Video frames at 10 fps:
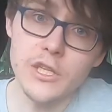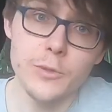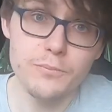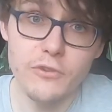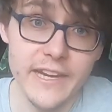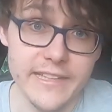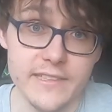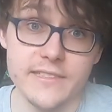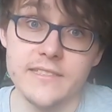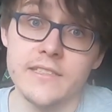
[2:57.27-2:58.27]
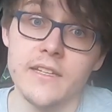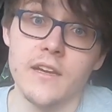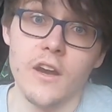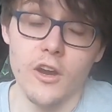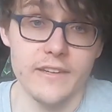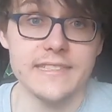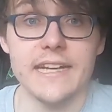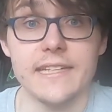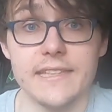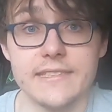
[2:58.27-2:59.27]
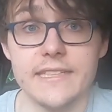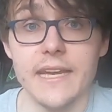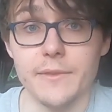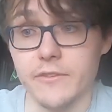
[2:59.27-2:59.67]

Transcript: The brakes are exactly the same.